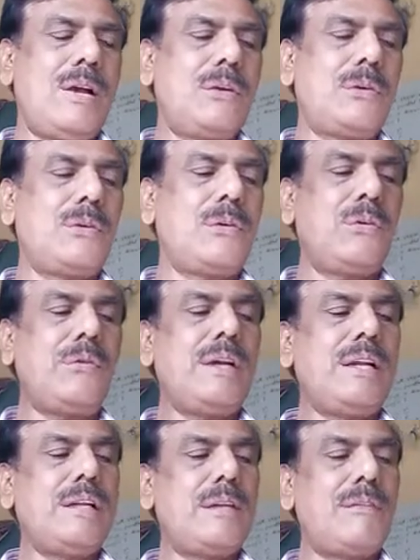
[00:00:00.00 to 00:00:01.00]
So,
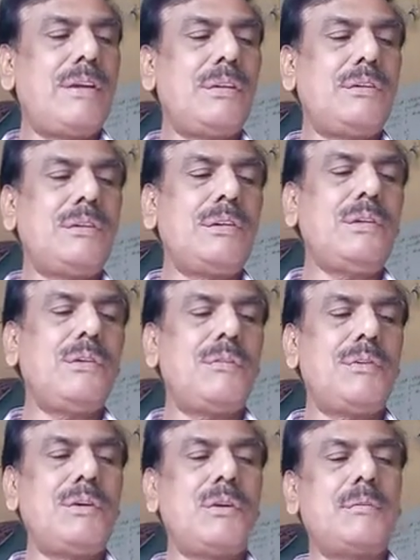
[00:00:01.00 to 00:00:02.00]
when the velocity
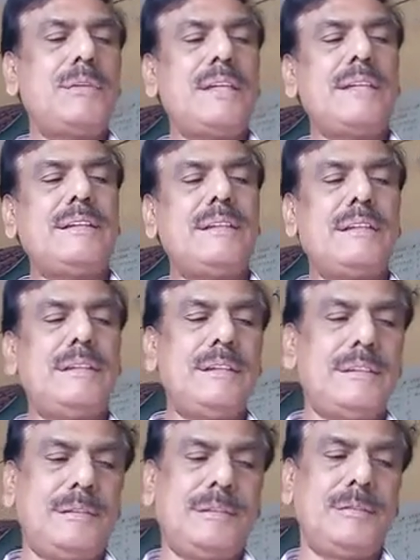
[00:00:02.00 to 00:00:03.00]
of an object
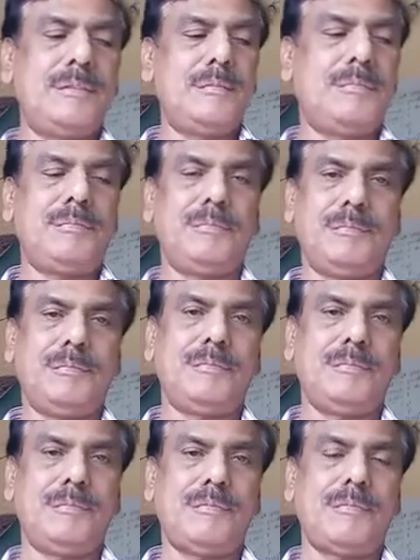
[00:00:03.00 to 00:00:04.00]
changes,
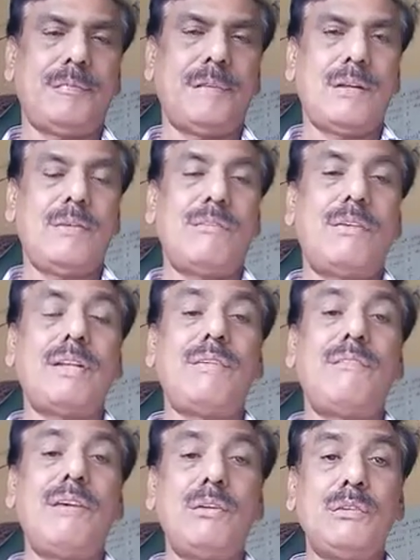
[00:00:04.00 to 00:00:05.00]
when the
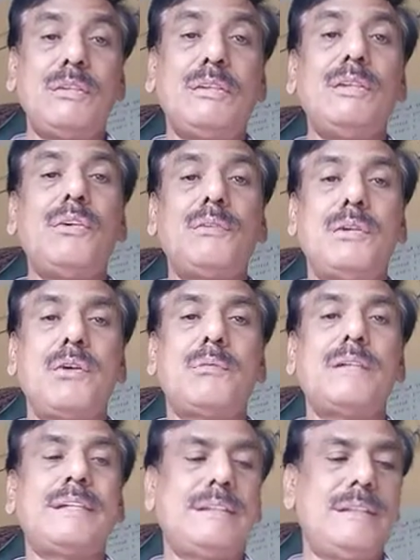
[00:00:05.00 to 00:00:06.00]
velocity of an
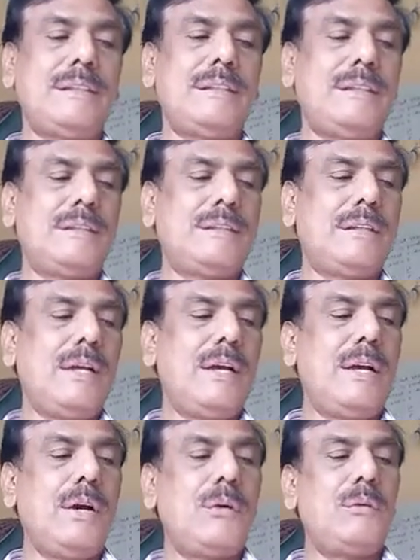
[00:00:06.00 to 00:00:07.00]
object changes,
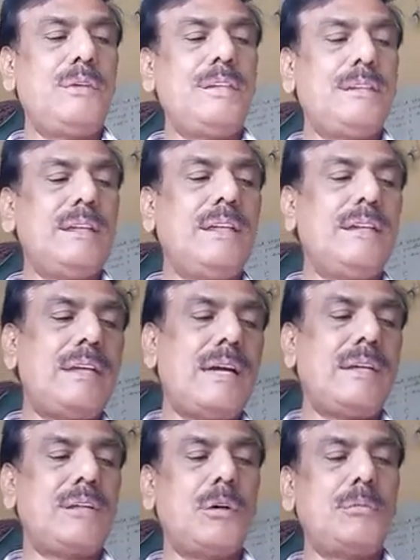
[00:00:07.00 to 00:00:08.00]
we say
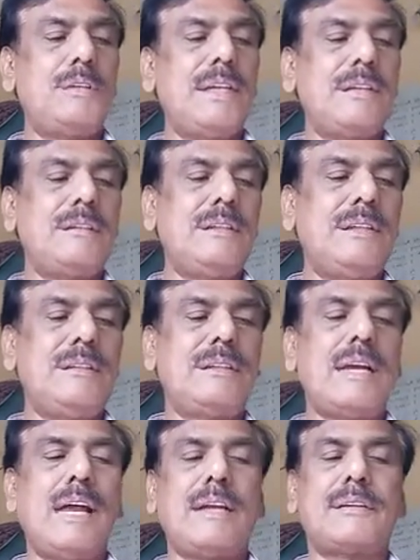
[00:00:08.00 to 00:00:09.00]
that the object is
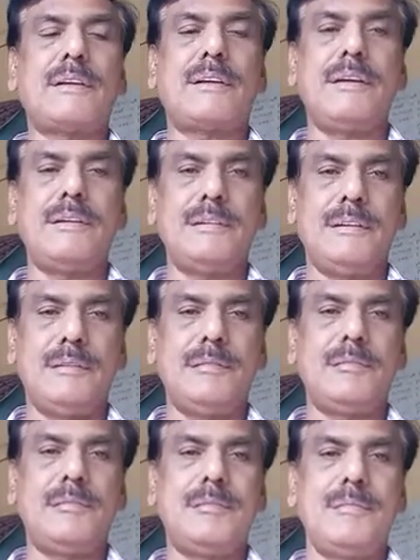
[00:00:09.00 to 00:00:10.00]
accelerating.
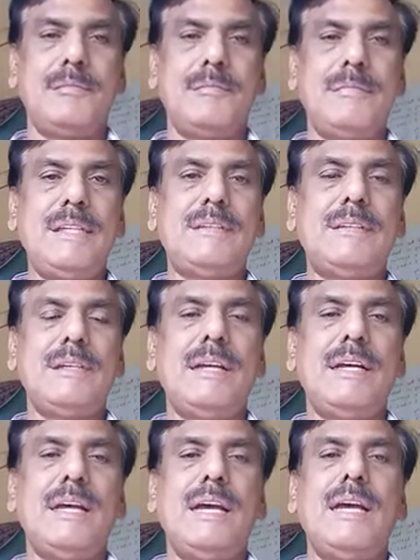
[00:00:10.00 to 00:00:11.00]
Means
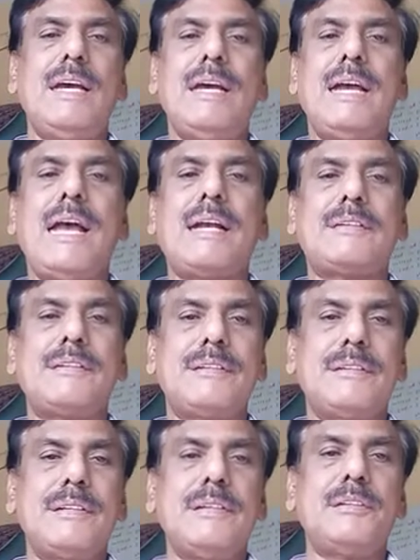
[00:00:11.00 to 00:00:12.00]

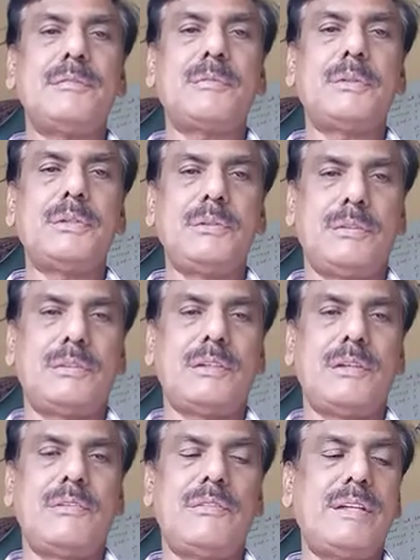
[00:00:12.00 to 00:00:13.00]
acceleration is produced
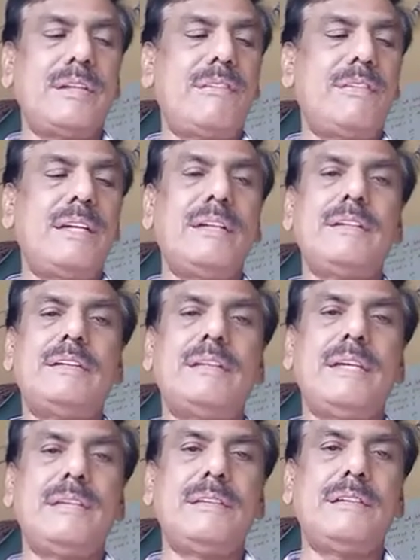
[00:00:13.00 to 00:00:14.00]
when there is
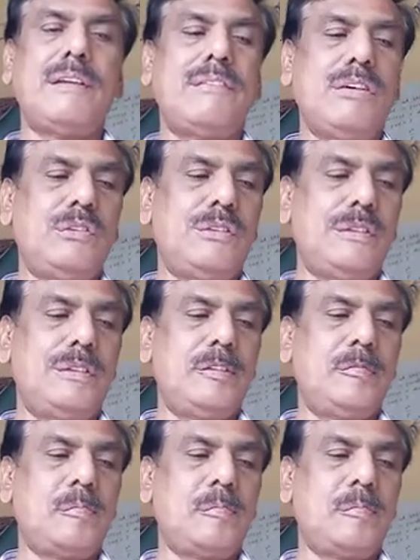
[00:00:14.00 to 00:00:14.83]
change in the velocity.